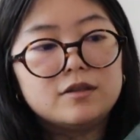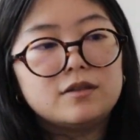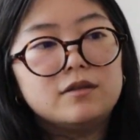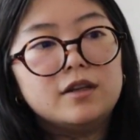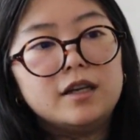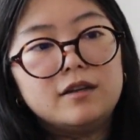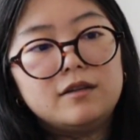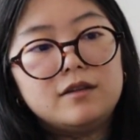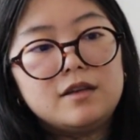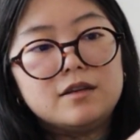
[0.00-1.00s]
so
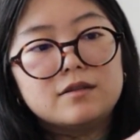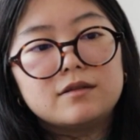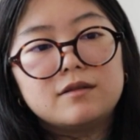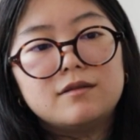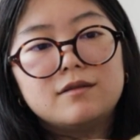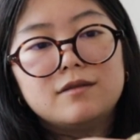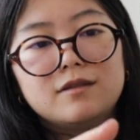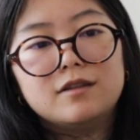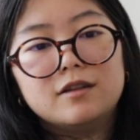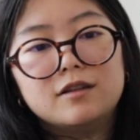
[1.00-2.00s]
like
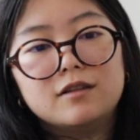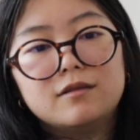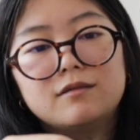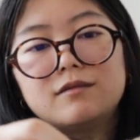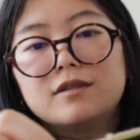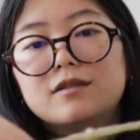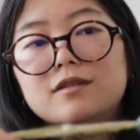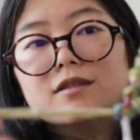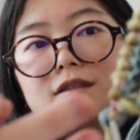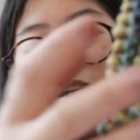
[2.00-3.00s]

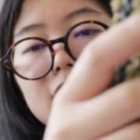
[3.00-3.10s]
this